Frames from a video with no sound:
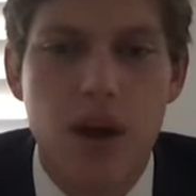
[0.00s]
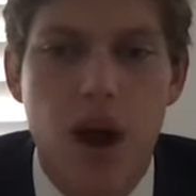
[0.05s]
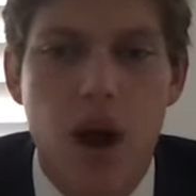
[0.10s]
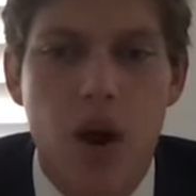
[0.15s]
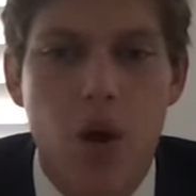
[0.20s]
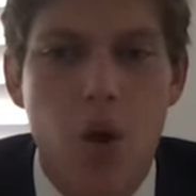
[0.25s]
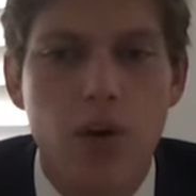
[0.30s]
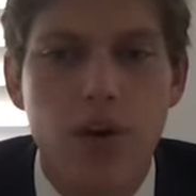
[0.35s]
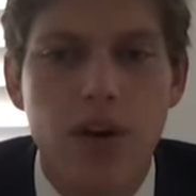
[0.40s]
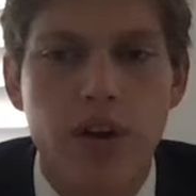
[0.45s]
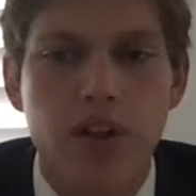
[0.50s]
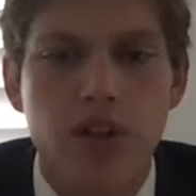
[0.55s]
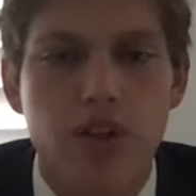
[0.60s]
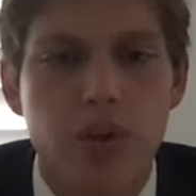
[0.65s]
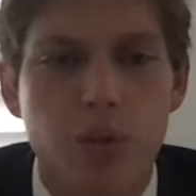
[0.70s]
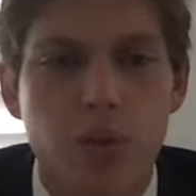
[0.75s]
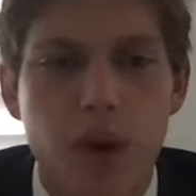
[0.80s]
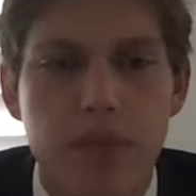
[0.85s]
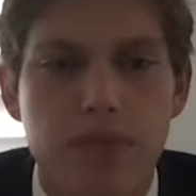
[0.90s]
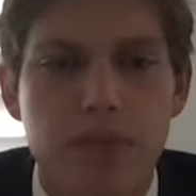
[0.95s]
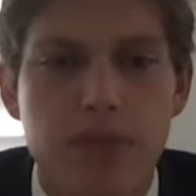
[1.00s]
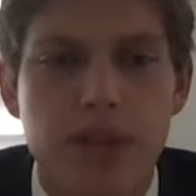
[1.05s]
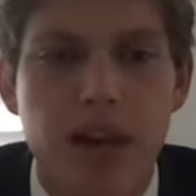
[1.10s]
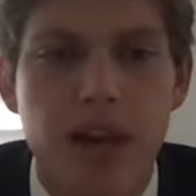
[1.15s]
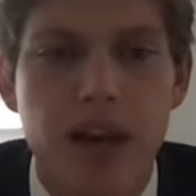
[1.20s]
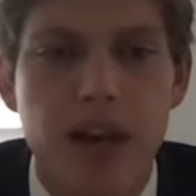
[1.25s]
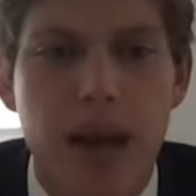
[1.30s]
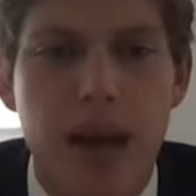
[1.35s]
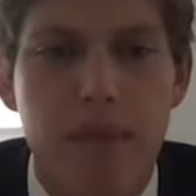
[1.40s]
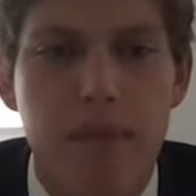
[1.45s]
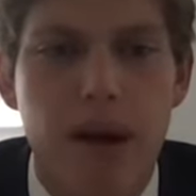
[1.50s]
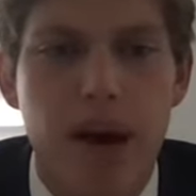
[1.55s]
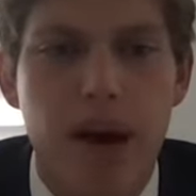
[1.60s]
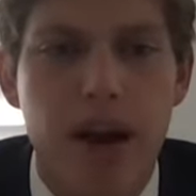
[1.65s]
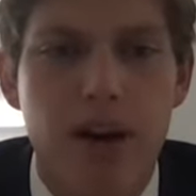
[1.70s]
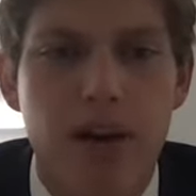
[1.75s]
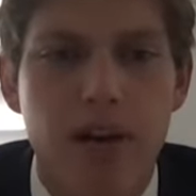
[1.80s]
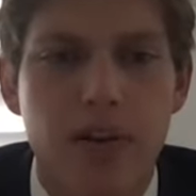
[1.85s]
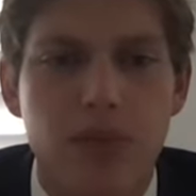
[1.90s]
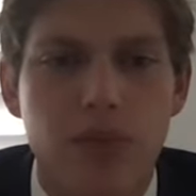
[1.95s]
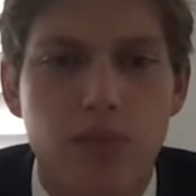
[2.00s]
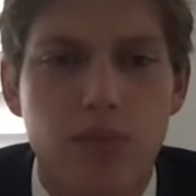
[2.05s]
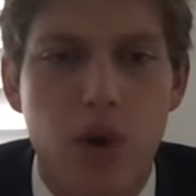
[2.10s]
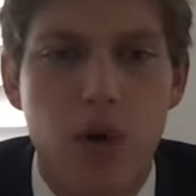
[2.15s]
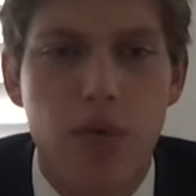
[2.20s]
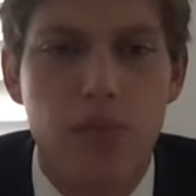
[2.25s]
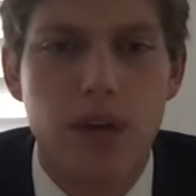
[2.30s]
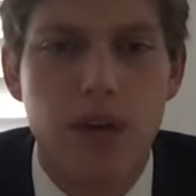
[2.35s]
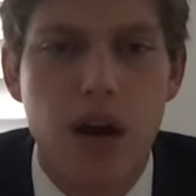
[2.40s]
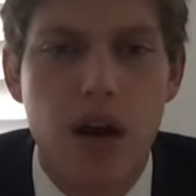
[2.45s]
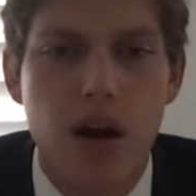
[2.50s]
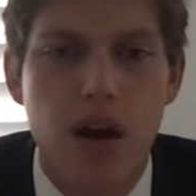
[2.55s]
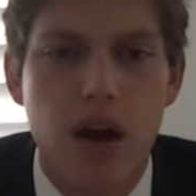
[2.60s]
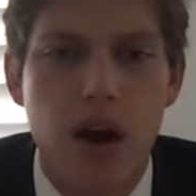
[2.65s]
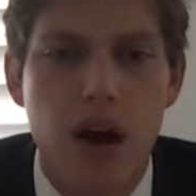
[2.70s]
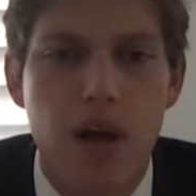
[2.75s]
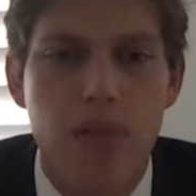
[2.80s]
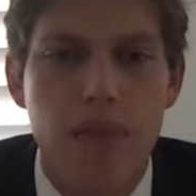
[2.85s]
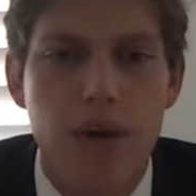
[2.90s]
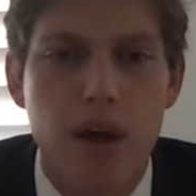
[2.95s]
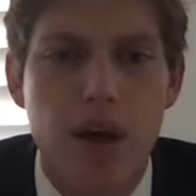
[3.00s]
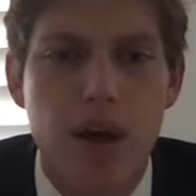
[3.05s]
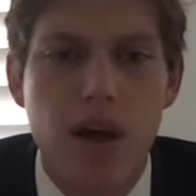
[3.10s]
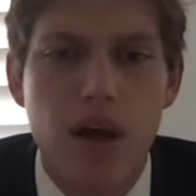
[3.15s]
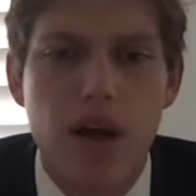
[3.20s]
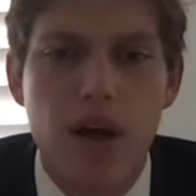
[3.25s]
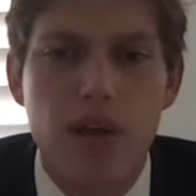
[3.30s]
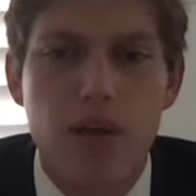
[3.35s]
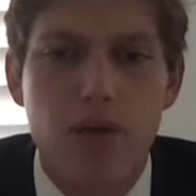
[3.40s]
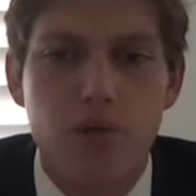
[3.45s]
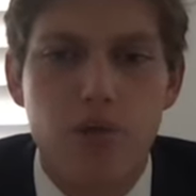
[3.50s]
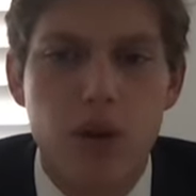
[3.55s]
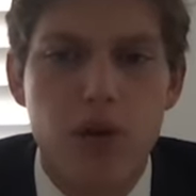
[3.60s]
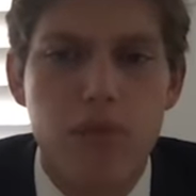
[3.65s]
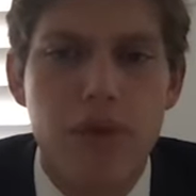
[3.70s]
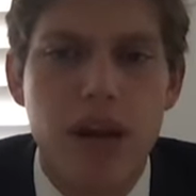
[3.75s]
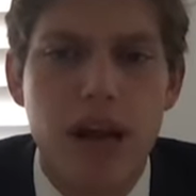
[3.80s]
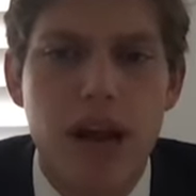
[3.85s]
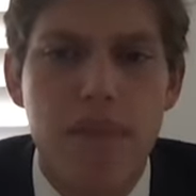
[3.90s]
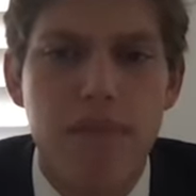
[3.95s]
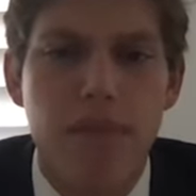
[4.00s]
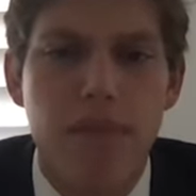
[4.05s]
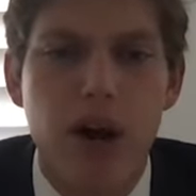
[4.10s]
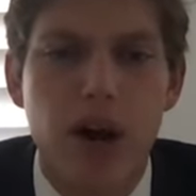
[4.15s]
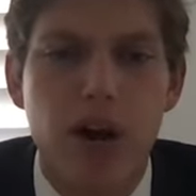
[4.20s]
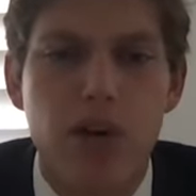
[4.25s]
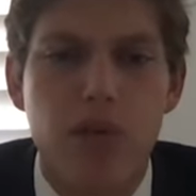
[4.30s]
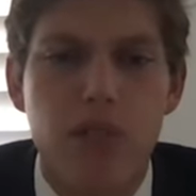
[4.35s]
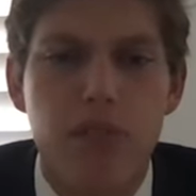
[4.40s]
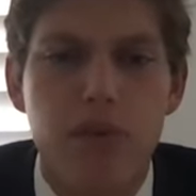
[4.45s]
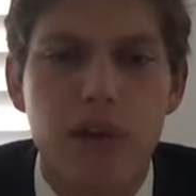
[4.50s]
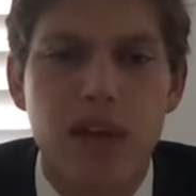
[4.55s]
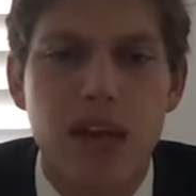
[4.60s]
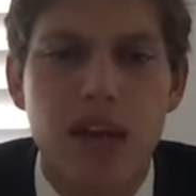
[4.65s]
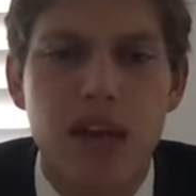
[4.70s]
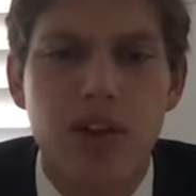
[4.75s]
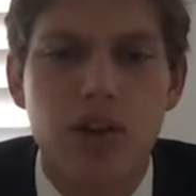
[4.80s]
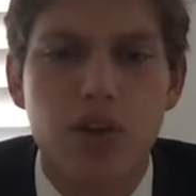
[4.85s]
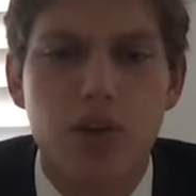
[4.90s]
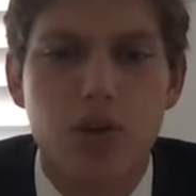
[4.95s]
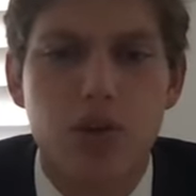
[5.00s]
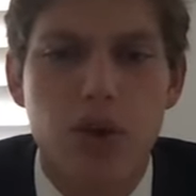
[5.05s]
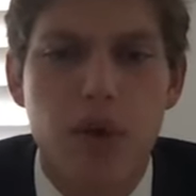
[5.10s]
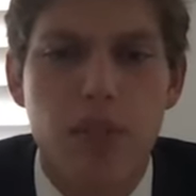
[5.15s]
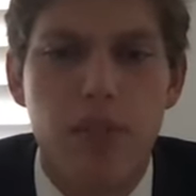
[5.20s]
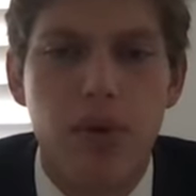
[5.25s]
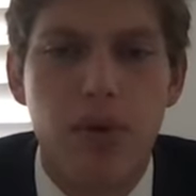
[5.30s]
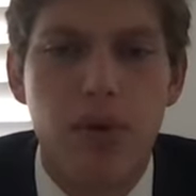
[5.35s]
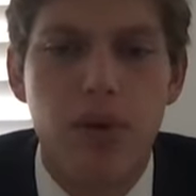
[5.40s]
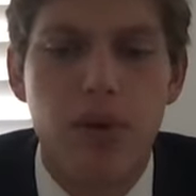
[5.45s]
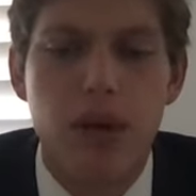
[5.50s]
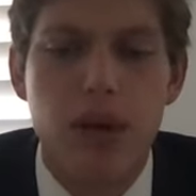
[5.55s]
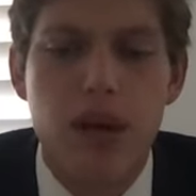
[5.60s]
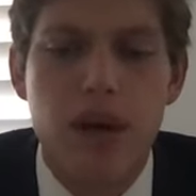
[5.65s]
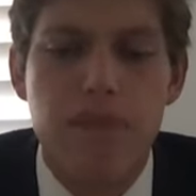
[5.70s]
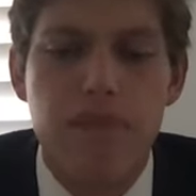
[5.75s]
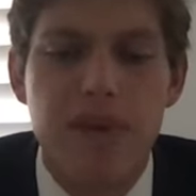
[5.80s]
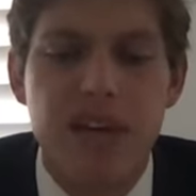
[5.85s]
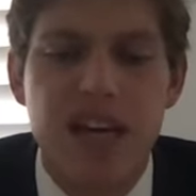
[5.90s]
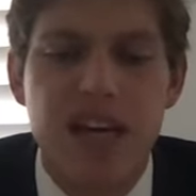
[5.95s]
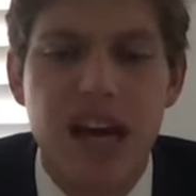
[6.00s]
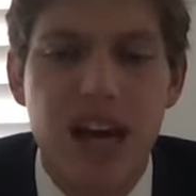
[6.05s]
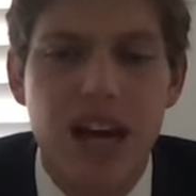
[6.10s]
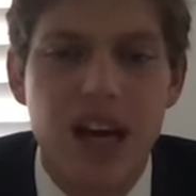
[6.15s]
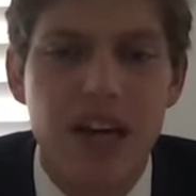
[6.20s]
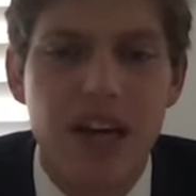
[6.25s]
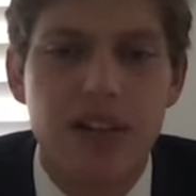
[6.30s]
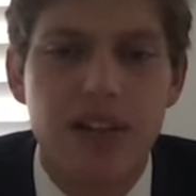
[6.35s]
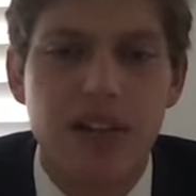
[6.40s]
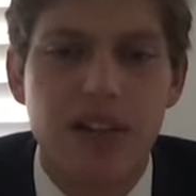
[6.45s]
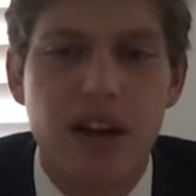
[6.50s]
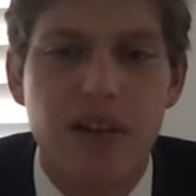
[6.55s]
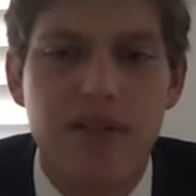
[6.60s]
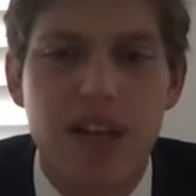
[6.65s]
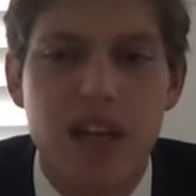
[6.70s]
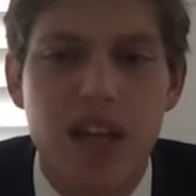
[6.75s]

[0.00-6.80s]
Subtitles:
According to website empiredrome.com, the Roman Empire began to crumble because of